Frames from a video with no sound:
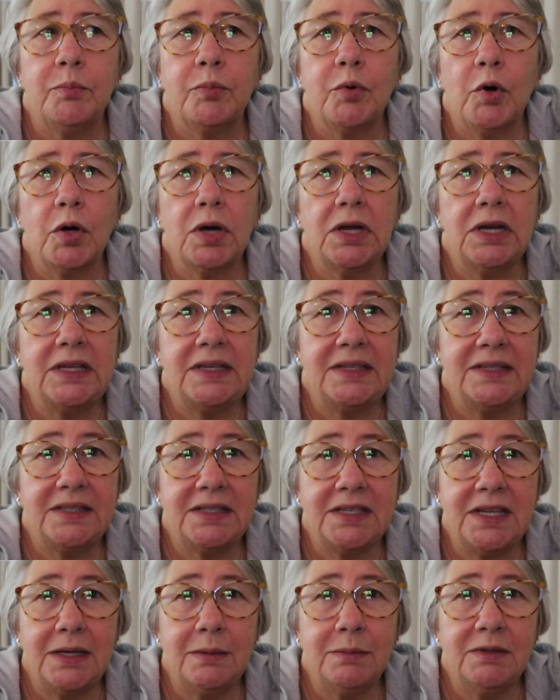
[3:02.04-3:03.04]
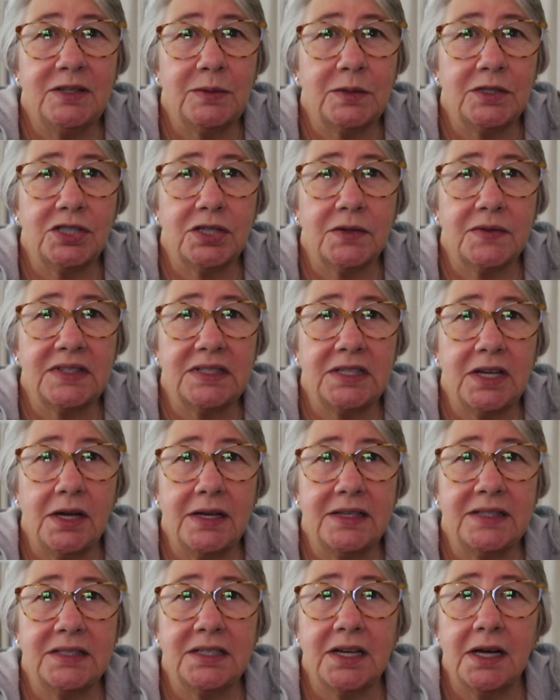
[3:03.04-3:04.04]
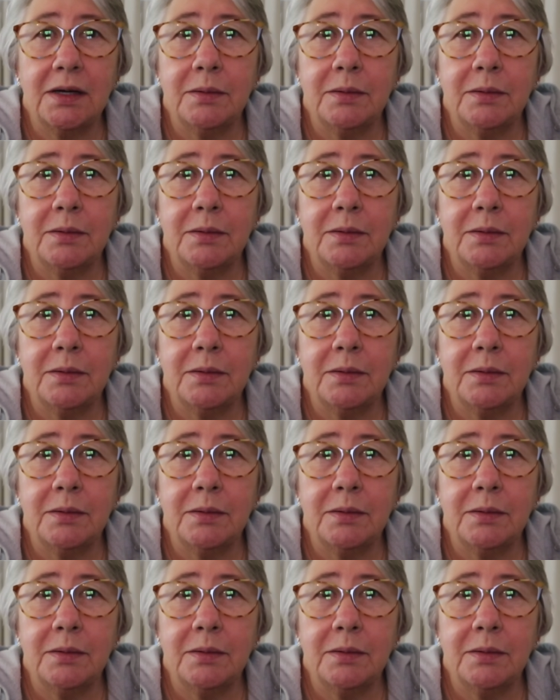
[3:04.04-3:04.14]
broccoli stems, which I've sliced